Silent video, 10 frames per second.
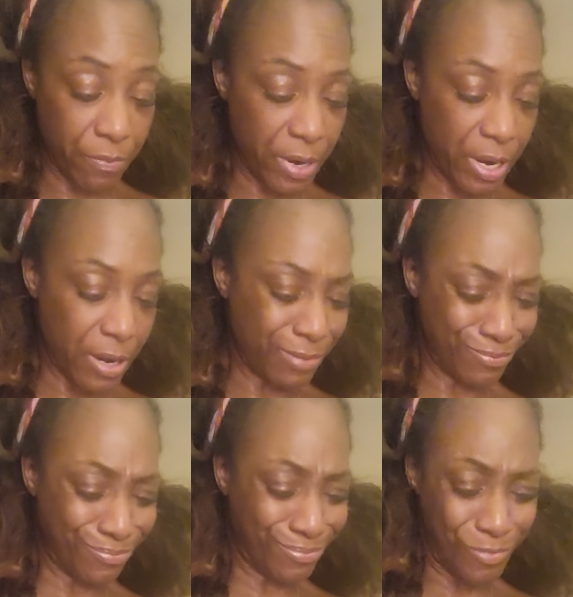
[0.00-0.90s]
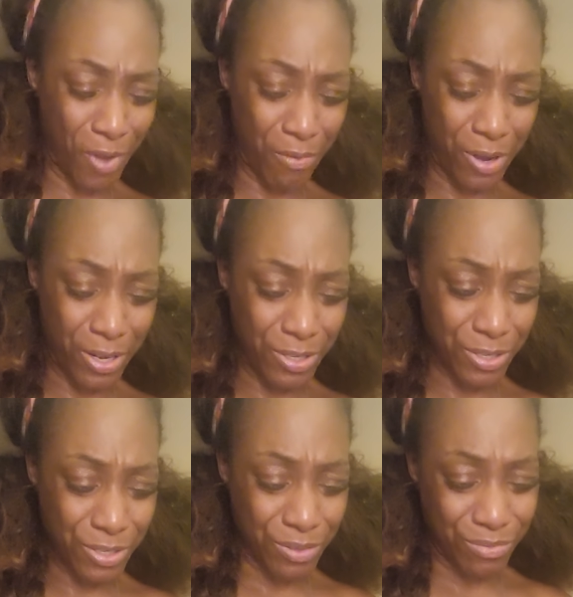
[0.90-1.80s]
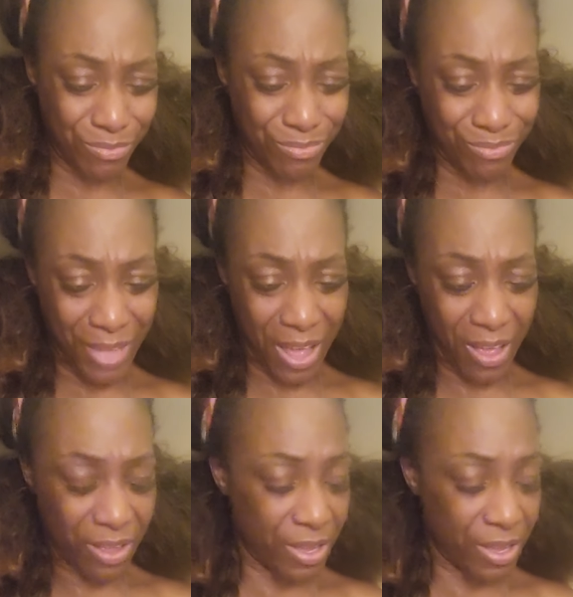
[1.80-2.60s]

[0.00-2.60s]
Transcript: read. Why would I just, nah,